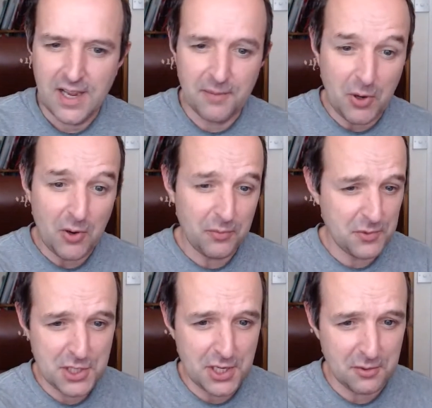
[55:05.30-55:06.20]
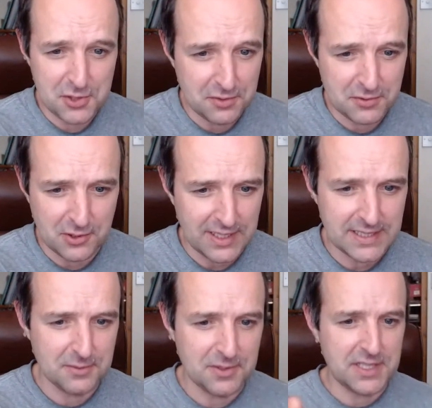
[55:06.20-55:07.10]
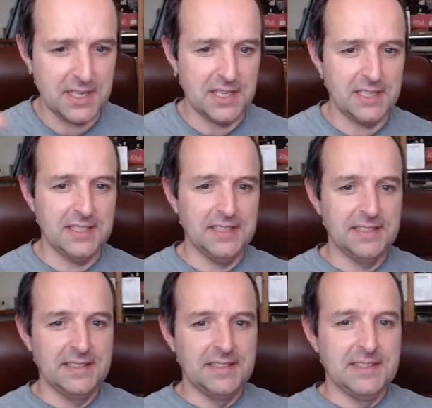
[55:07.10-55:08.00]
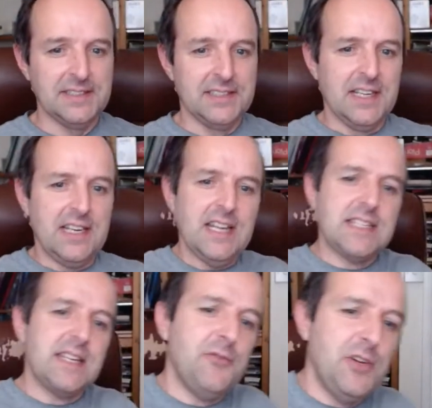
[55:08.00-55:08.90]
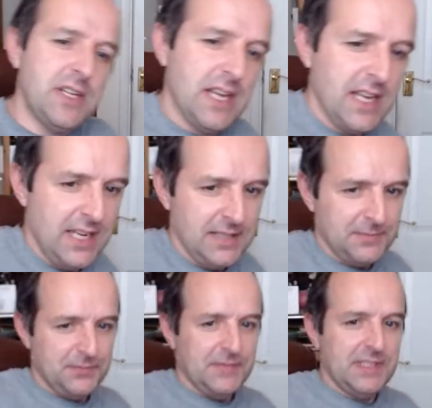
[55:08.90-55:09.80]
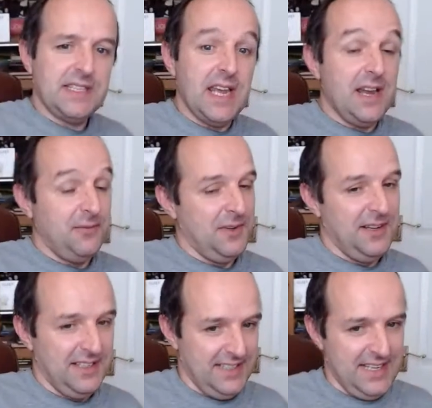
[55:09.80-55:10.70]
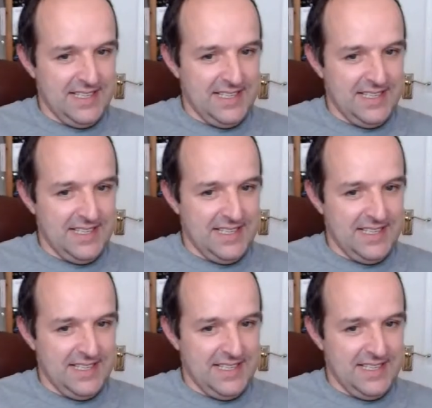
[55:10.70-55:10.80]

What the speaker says: apart from Shell. Shell's not allowed to ask anything. List every day. Yeah, well,